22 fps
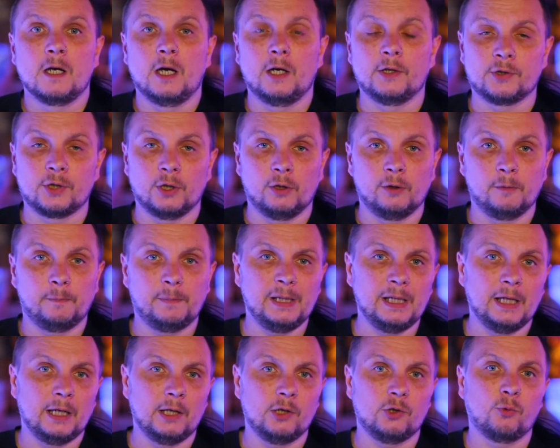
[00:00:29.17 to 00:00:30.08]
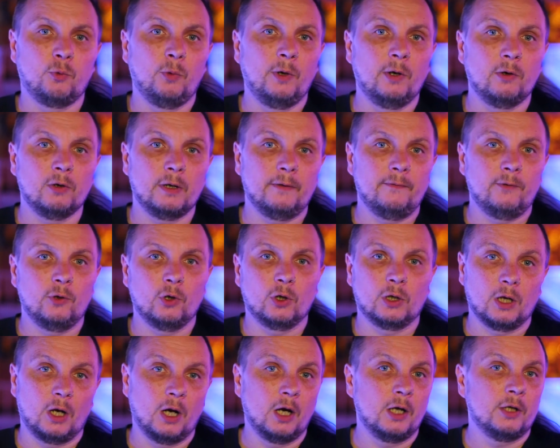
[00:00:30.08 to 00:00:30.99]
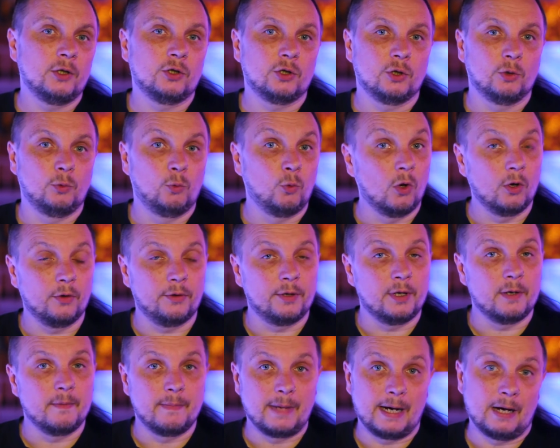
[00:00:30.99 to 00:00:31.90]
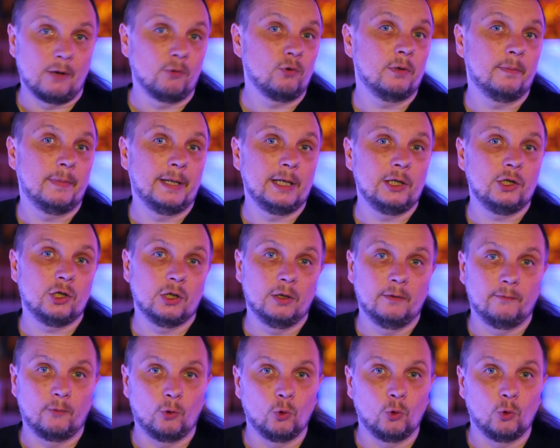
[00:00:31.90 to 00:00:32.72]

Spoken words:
And so the pH will give you a guide to what the amalgamation of